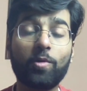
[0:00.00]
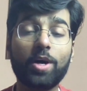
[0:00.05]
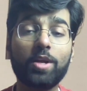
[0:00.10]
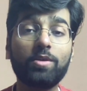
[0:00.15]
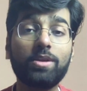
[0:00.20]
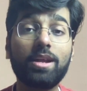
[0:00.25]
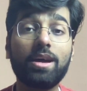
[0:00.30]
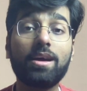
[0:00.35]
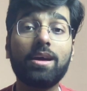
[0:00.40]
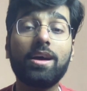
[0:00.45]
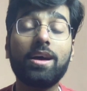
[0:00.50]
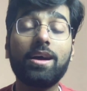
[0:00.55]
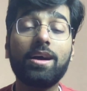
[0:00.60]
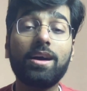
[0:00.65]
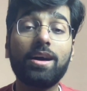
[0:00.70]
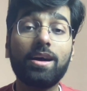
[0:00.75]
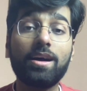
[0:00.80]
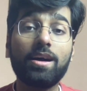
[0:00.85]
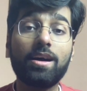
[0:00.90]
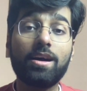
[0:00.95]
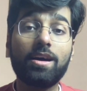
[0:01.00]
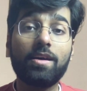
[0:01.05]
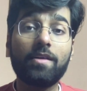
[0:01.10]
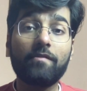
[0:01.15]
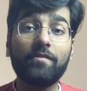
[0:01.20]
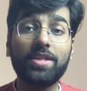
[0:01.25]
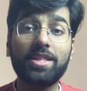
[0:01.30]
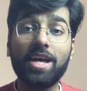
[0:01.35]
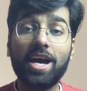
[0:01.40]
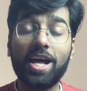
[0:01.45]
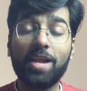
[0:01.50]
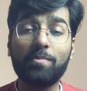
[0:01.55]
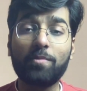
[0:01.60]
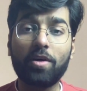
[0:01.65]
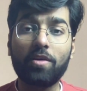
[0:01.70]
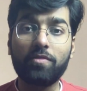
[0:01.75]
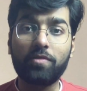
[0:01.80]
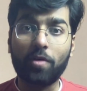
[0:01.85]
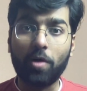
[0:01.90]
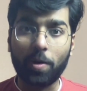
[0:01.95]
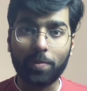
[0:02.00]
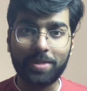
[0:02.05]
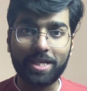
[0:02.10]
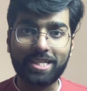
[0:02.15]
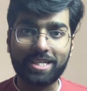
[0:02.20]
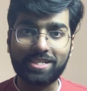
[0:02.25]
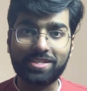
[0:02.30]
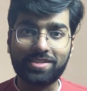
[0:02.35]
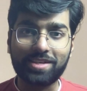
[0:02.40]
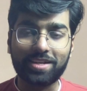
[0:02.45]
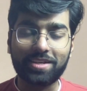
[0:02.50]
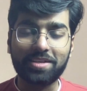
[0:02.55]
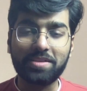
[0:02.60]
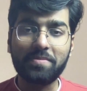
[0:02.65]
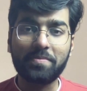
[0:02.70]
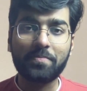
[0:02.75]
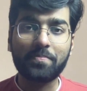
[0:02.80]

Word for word: one, with the help of object constructor.